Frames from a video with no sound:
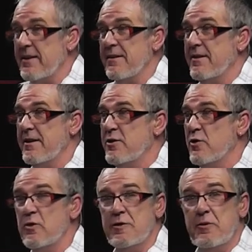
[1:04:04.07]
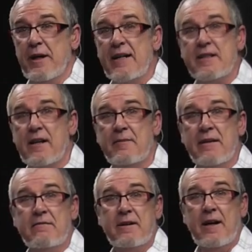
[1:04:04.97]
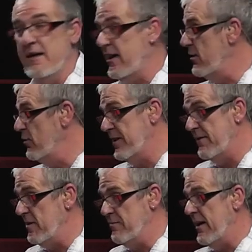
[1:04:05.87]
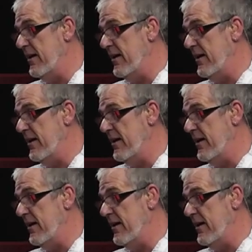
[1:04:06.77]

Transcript: you, thank you so much. But yes, I mean, I'd, I'd love to have you back.